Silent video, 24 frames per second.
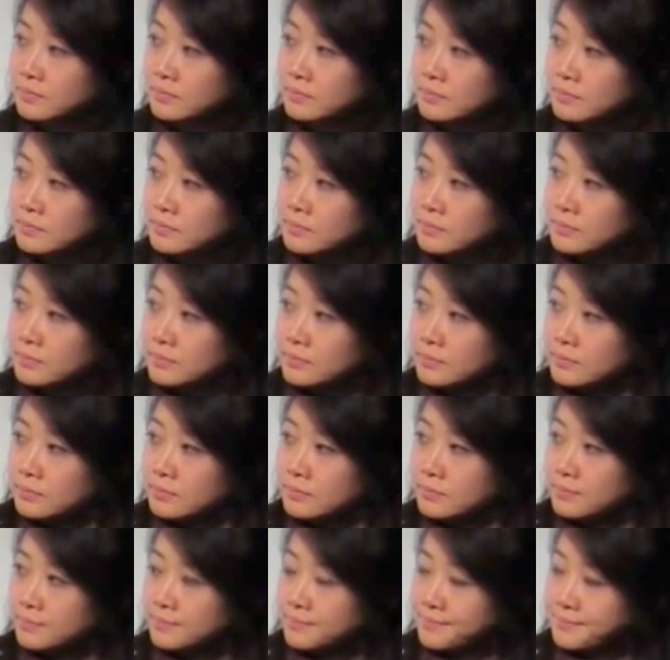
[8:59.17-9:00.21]

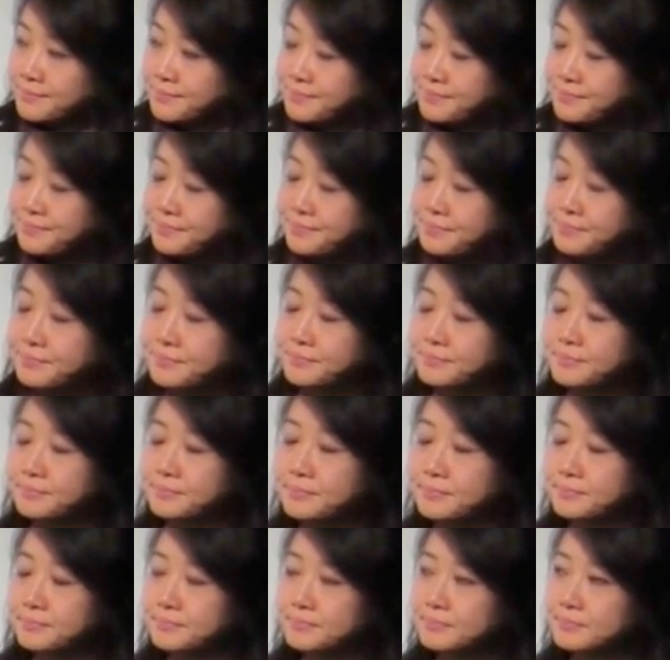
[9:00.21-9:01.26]

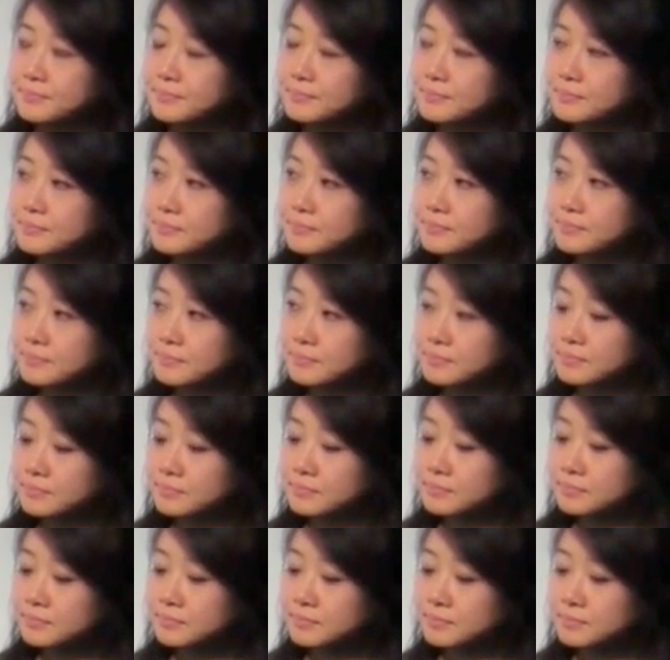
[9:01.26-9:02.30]

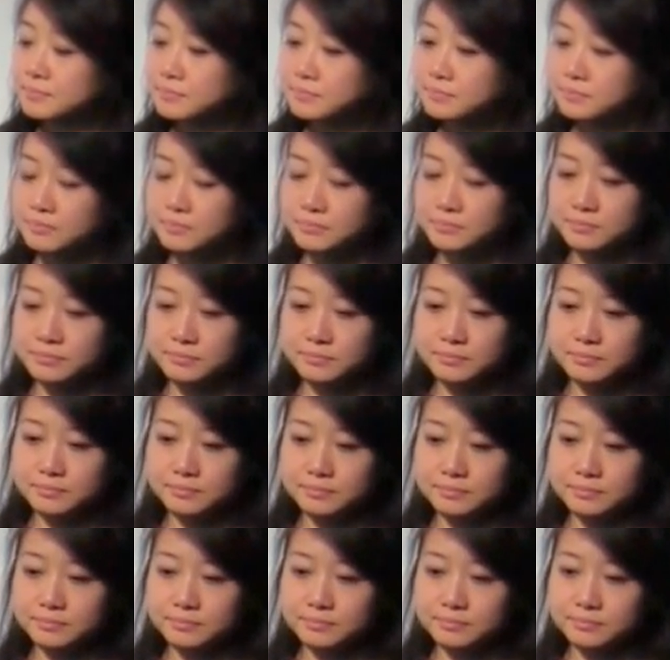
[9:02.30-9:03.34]

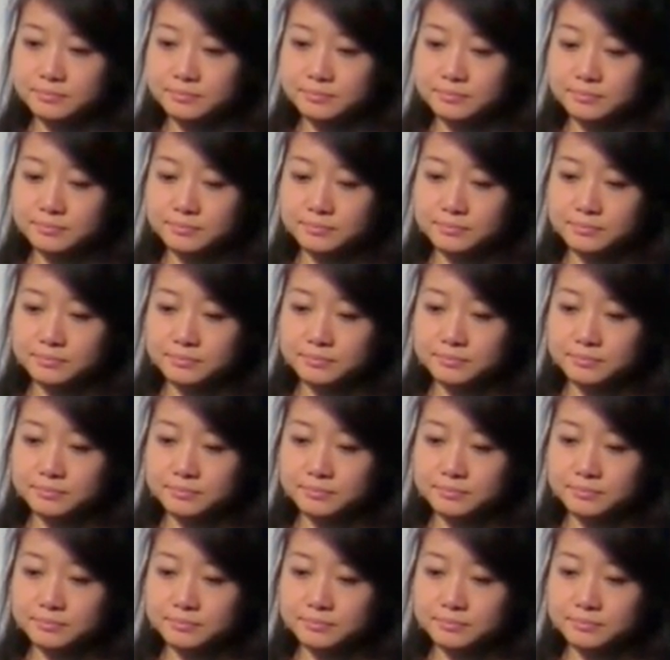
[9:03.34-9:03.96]
No words are spoken by the person on screen.